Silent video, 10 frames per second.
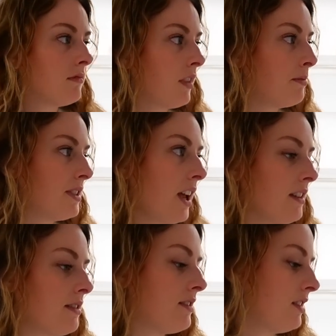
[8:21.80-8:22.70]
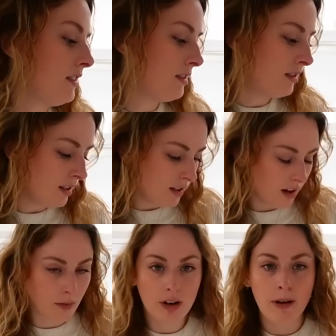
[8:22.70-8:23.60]
obsessed.
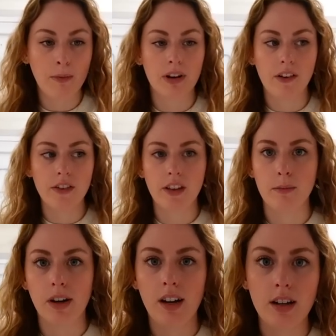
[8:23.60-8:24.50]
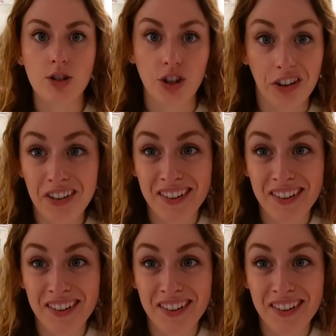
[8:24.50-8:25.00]
I want to buy one of everything, but I need to chill.